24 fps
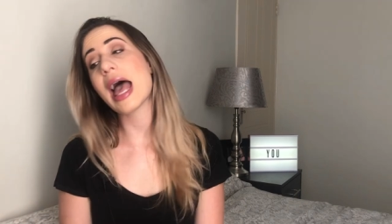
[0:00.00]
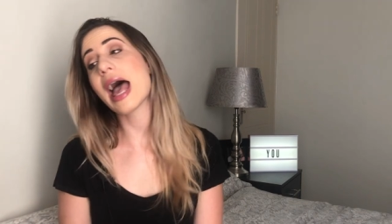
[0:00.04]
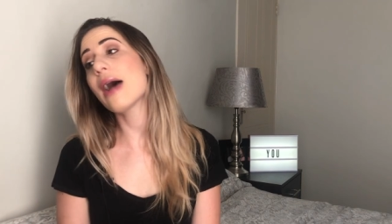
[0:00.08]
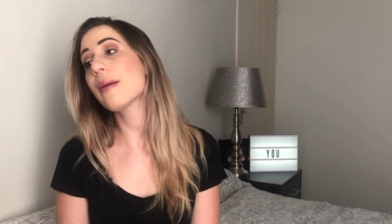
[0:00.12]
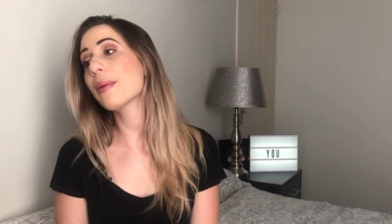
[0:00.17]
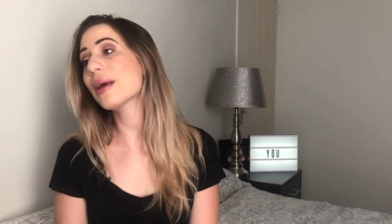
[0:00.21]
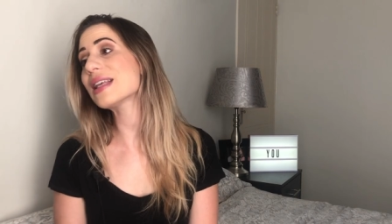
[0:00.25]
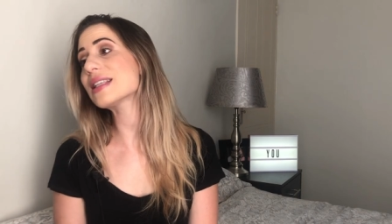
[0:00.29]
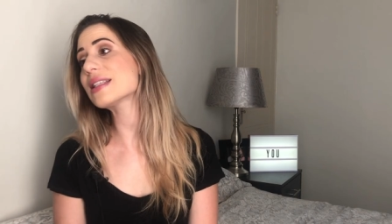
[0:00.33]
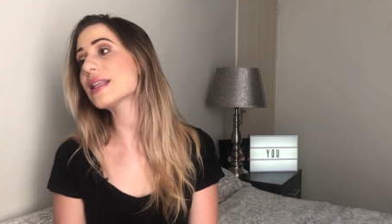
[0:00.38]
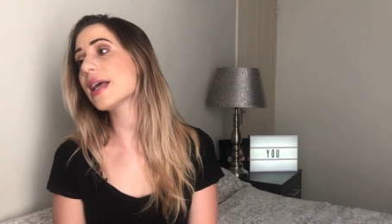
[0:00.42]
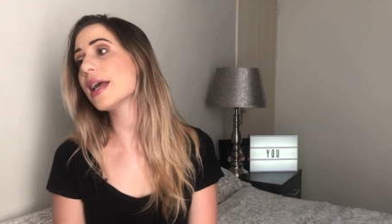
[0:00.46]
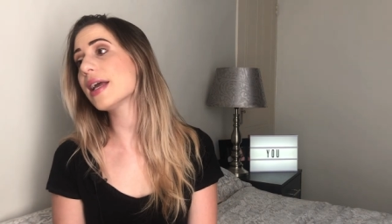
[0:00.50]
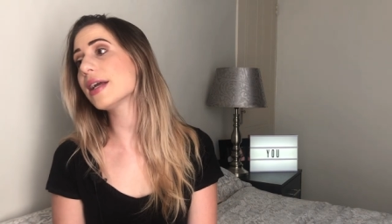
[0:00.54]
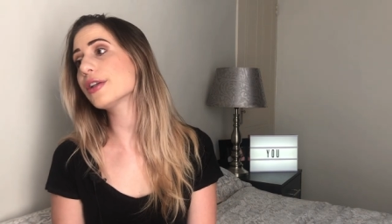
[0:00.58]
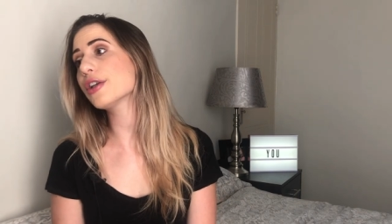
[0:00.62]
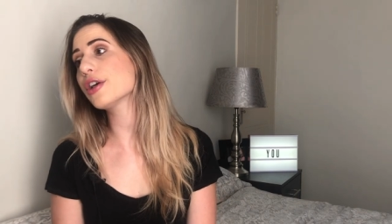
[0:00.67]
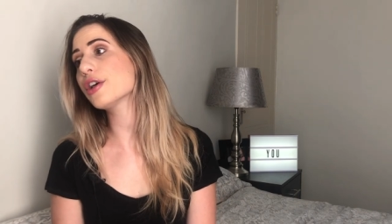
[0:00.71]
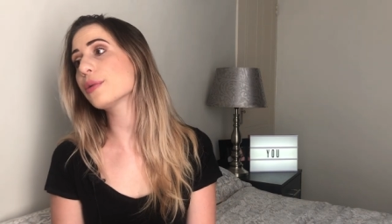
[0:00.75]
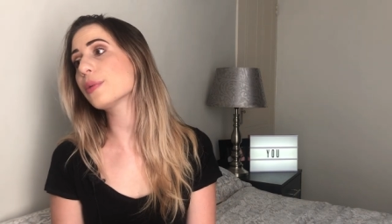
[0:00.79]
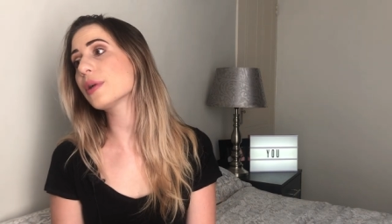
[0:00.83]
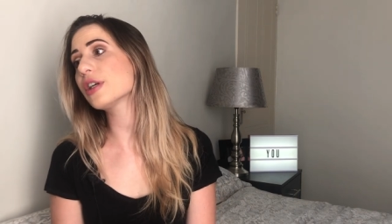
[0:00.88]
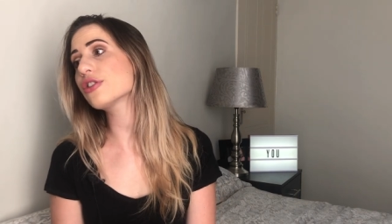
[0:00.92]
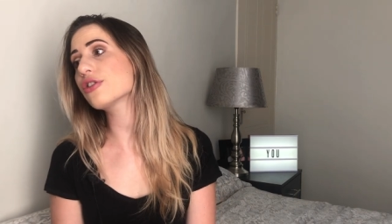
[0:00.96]
Am I saying
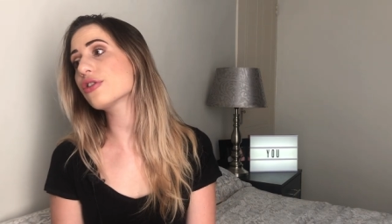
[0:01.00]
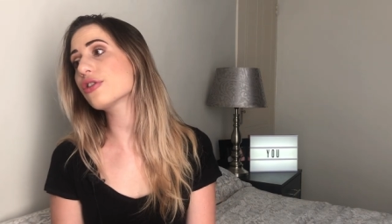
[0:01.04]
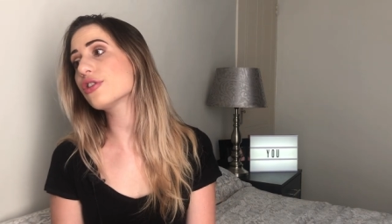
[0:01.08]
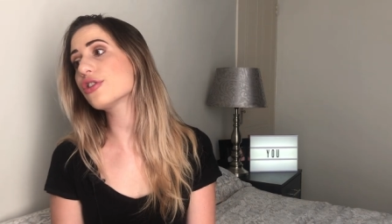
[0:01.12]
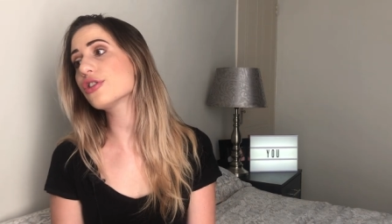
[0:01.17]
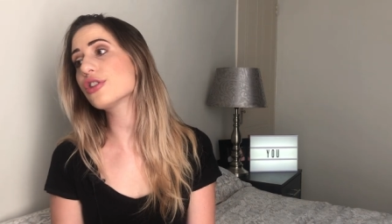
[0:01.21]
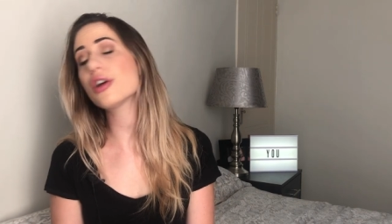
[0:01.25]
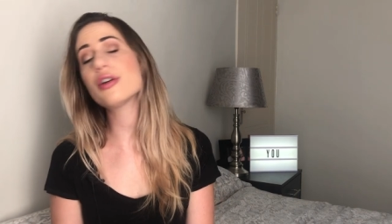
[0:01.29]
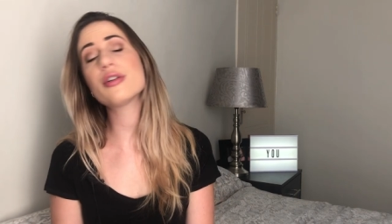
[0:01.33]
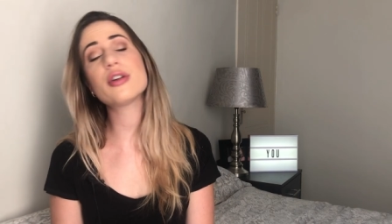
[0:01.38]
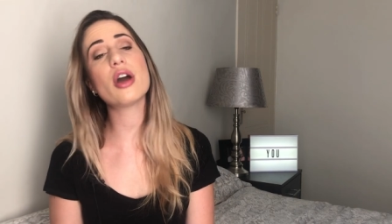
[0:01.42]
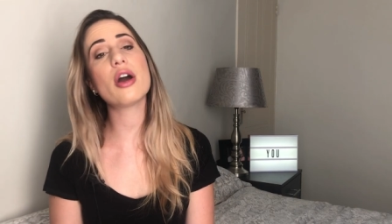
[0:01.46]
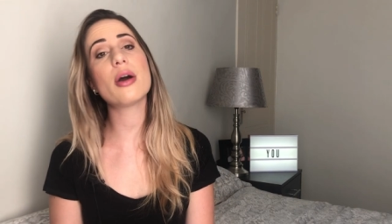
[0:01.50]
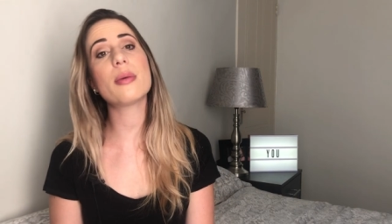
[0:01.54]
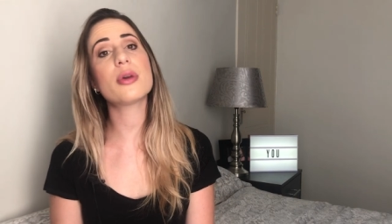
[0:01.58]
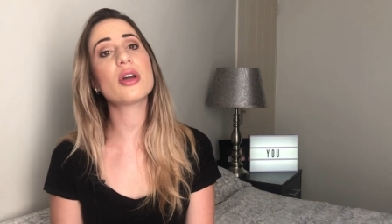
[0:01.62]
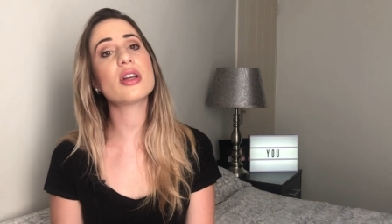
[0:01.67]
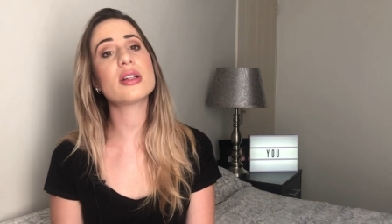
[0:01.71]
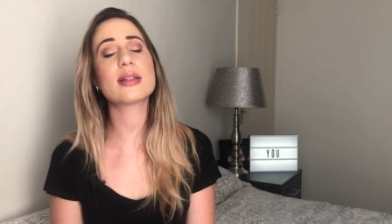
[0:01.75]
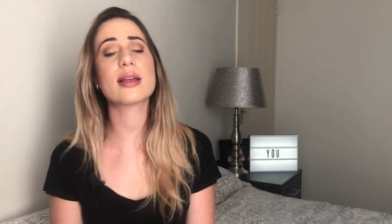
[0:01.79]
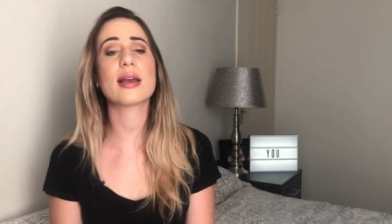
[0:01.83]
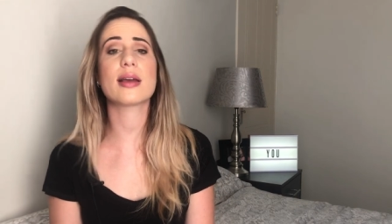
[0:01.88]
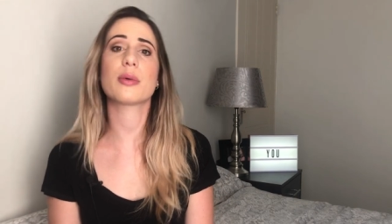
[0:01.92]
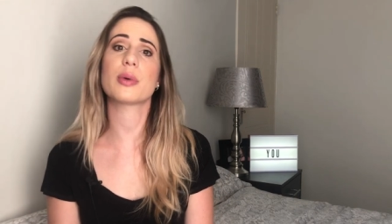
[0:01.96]
don't watch the show? No, I'm
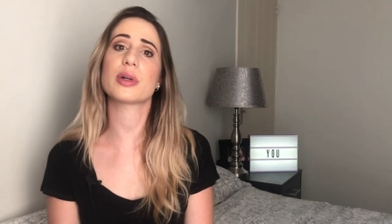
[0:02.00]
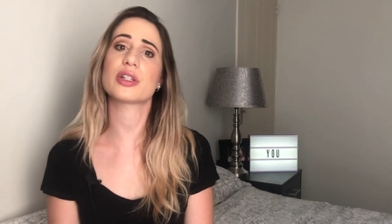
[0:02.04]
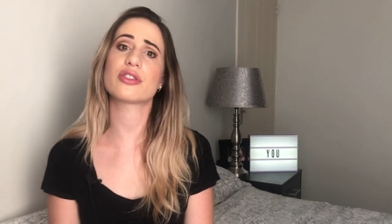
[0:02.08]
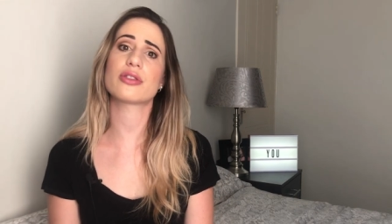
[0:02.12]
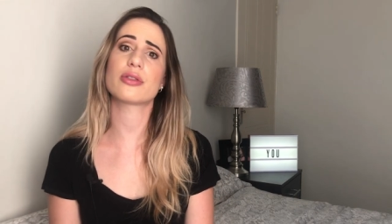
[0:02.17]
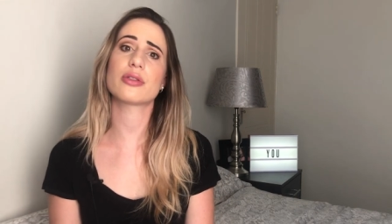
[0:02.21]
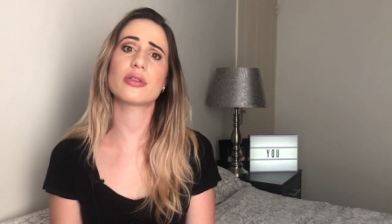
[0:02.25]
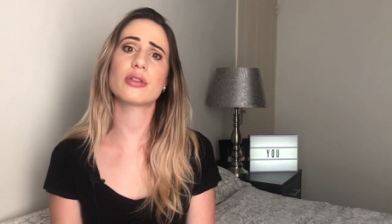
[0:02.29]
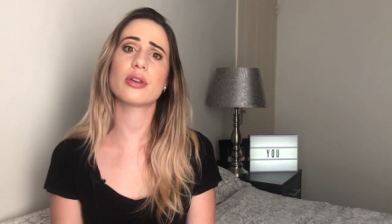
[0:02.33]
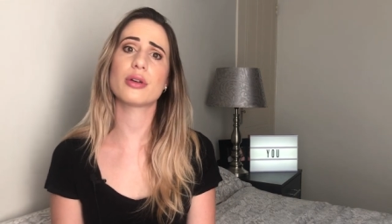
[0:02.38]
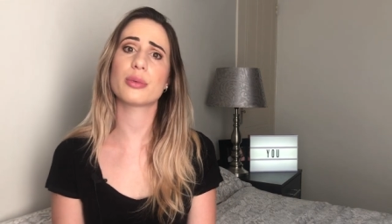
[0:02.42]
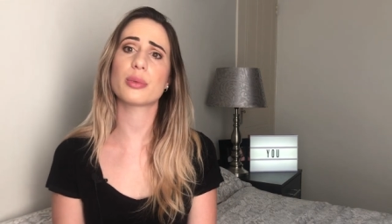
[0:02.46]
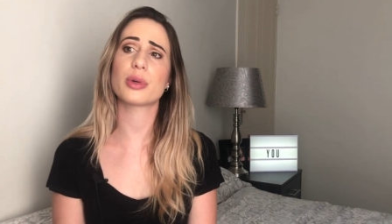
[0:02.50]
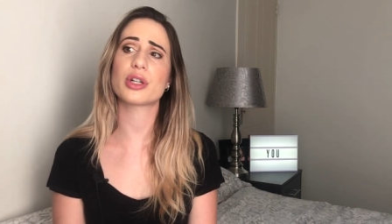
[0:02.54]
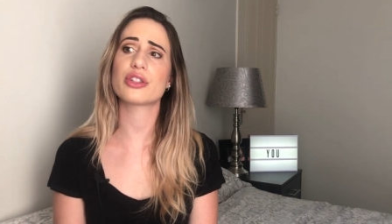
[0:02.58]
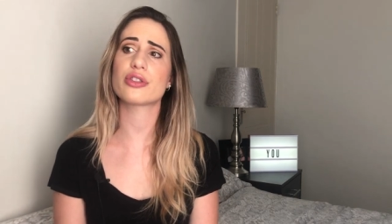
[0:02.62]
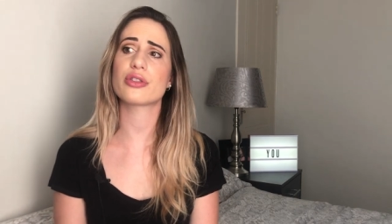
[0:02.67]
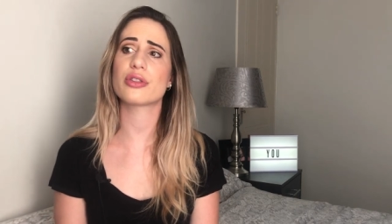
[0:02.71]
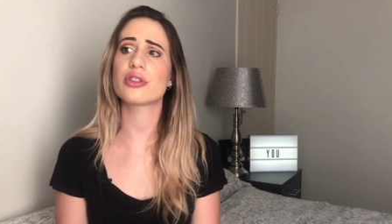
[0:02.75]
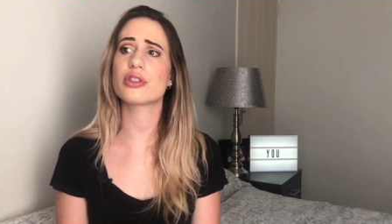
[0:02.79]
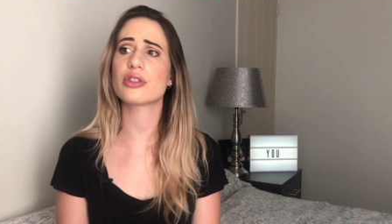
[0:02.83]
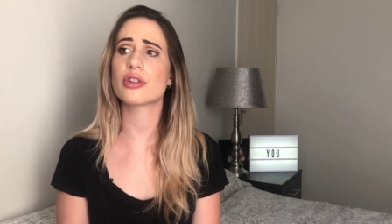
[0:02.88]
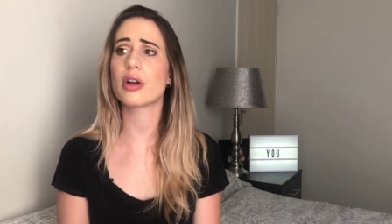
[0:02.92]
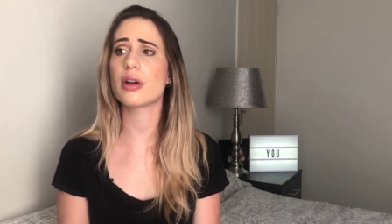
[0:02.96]
not saying watch, don't
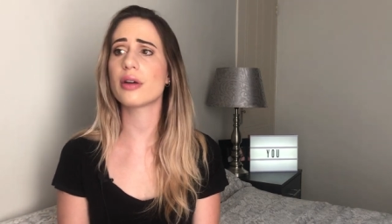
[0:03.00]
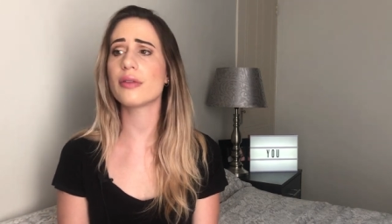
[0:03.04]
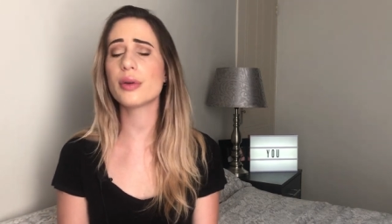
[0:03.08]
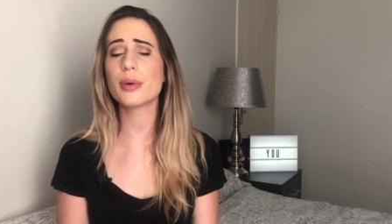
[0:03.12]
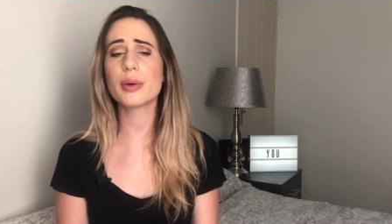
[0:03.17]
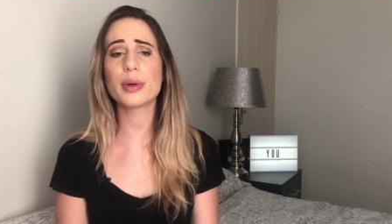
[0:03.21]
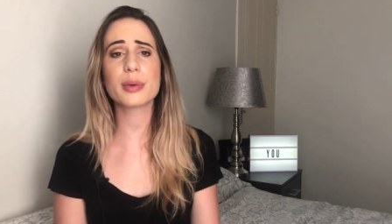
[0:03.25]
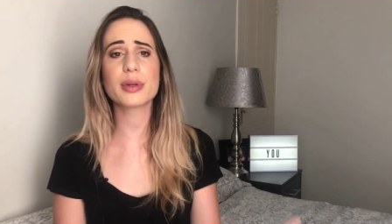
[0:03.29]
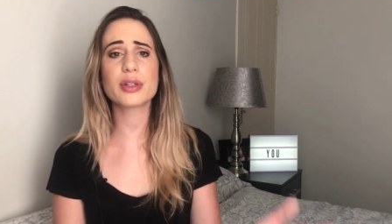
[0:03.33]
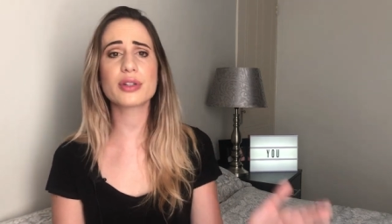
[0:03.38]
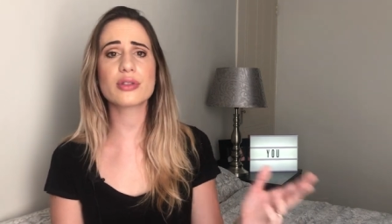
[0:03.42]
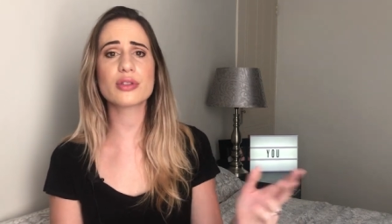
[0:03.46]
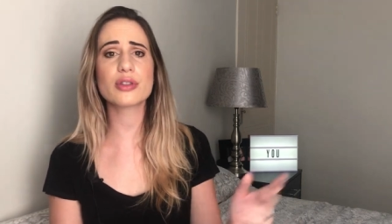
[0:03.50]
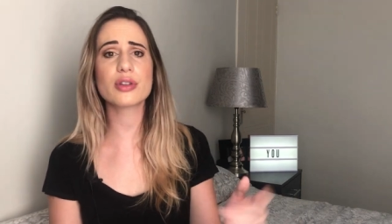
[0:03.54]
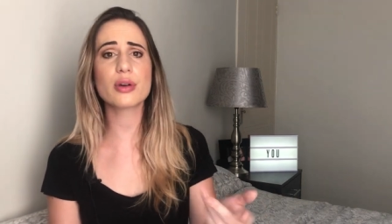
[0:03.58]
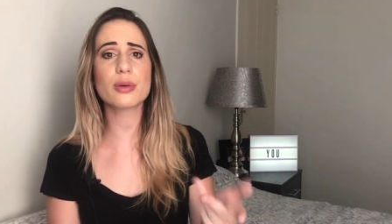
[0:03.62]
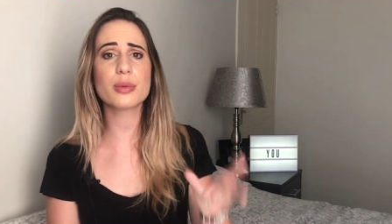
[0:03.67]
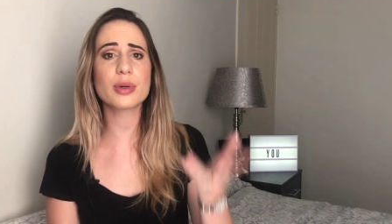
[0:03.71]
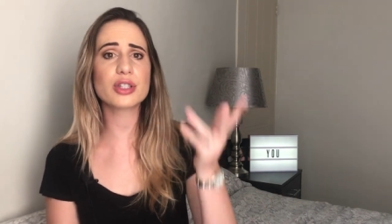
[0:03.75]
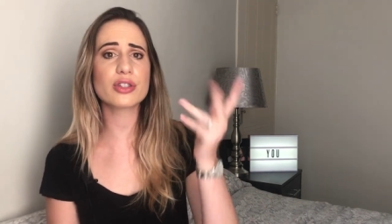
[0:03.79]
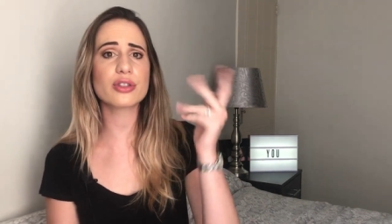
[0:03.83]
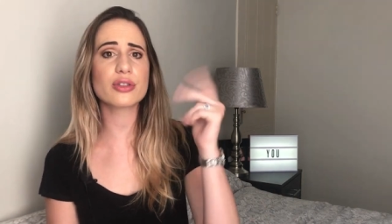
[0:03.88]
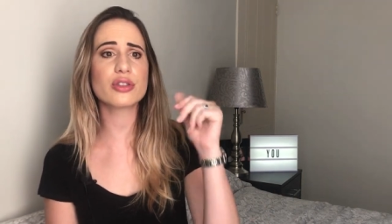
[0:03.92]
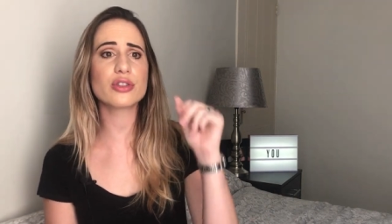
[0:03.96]
watch the show. If you want to watch the
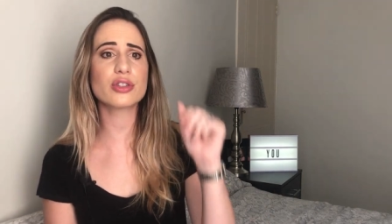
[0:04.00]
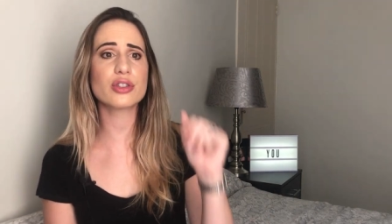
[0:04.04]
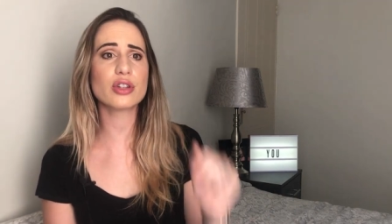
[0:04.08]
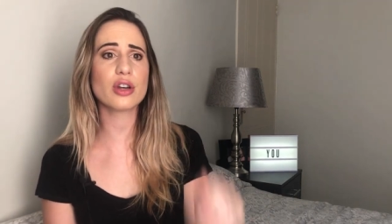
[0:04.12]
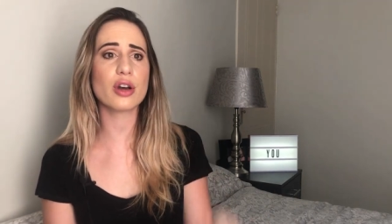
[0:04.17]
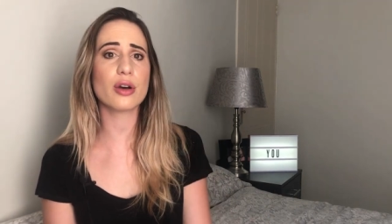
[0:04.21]
show, watch the show.